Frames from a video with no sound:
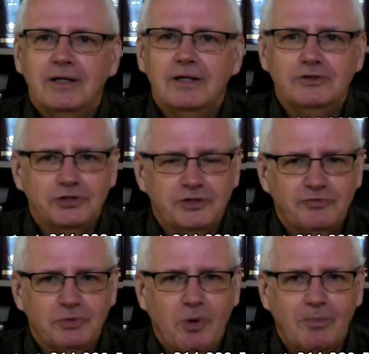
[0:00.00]
In just a
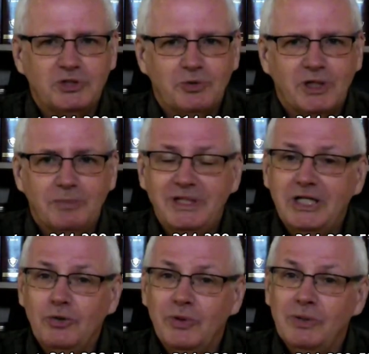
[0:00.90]
few moments, we're going to be
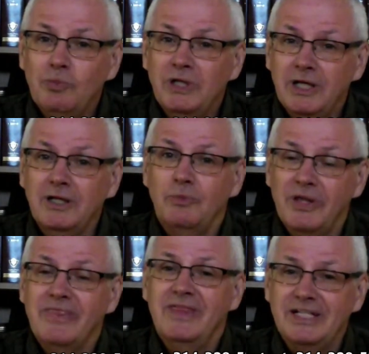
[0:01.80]
dealing, dealing
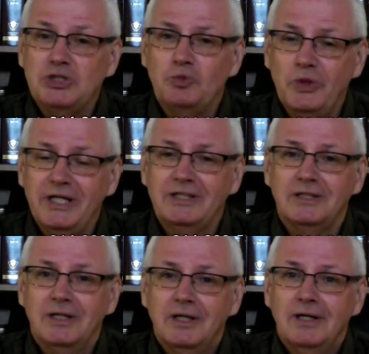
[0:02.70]
with this
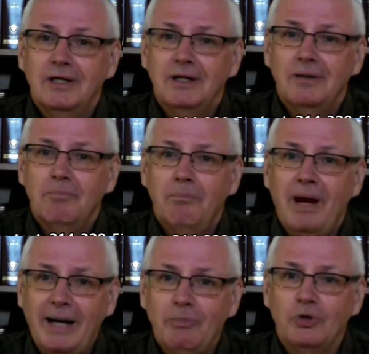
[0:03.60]
week's
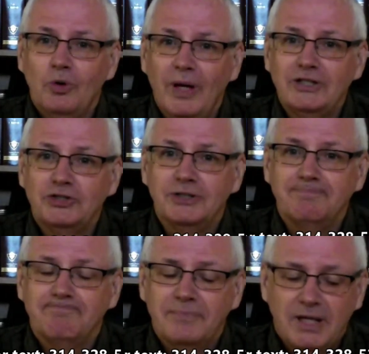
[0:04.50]
Bible question
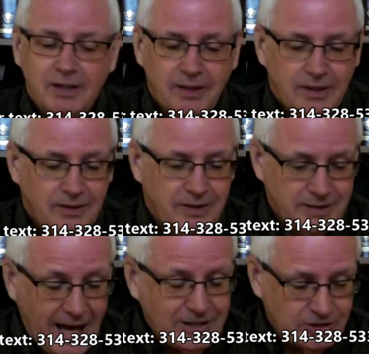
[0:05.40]
that
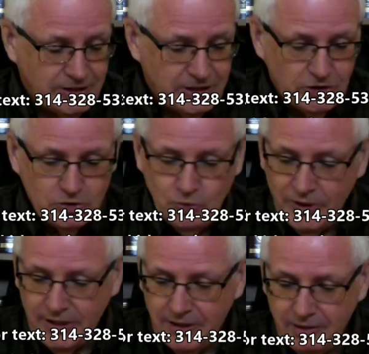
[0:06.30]
actually deals
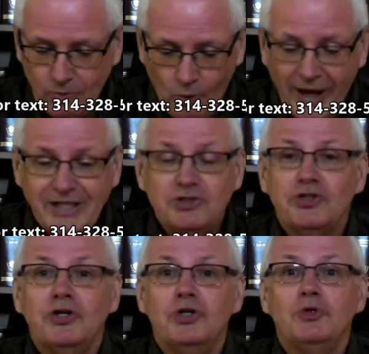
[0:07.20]
with why is
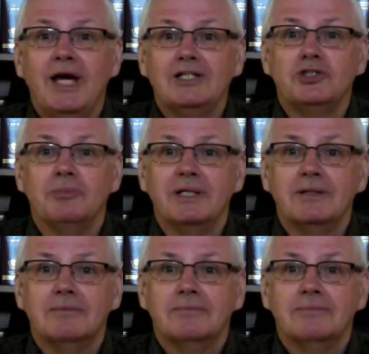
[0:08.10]
there a New Testament?